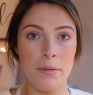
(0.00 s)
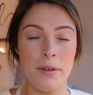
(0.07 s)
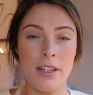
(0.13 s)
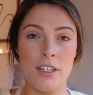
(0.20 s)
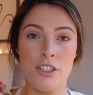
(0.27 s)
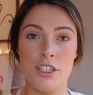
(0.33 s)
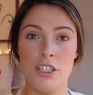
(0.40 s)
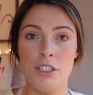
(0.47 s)

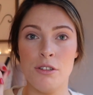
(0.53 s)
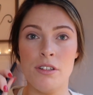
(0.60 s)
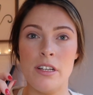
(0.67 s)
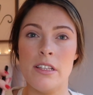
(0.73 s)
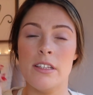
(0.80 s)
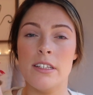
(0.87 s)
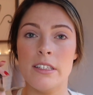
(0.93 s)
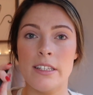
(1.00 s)
because you're
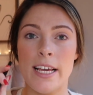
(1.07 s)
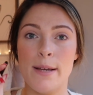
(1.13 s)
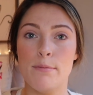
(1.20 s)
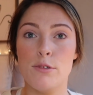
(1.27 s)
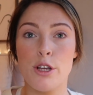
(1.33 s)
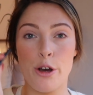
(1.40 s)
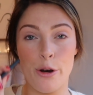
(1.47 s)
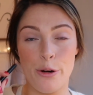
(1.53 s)
using the same
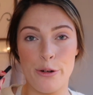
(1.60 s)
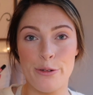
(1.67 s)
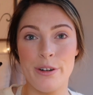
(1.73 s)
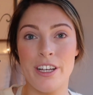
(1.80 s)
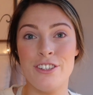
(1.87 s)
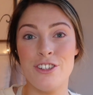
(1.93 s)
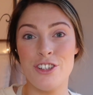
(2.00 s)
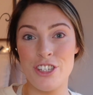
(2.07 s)
tone
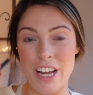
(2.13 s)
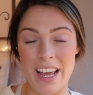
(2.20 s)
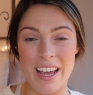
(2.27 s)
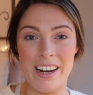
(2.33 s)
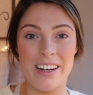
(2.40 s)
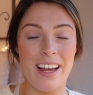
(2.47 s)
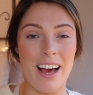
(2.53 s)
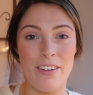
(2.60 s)
and
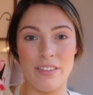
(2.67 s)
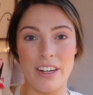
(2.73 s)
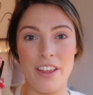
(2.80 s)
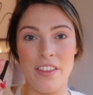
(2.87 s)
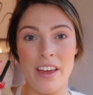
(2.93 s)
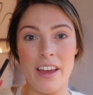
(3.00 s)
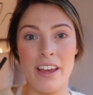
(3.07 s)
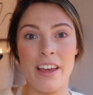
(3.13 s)
shade and
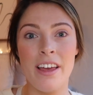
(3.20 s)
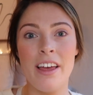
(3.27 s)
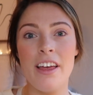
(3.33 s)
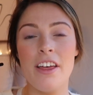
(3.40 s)
everything